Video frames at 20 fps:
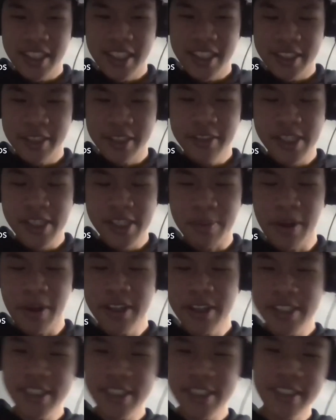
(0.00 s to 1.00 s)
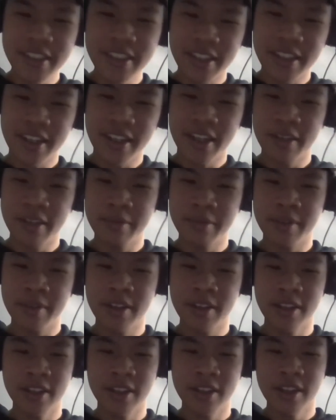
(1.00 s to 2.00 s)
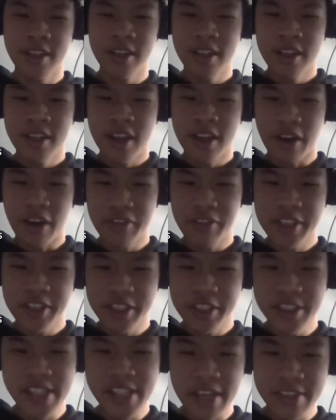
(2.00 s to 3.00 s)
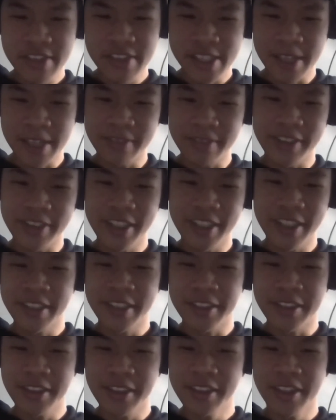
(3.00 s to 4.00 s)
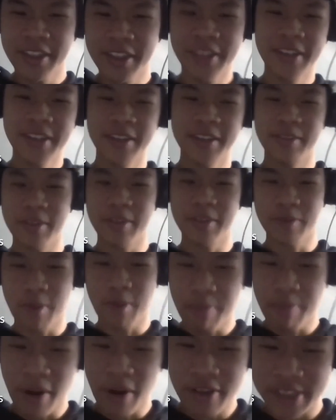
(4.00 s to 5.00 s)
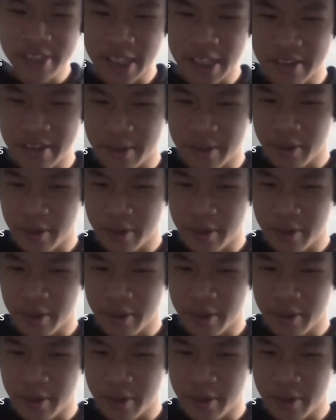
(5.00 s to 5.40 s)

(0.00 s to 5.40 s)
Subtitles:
To this person, I think you'd say the same thing, Anto. We both say that we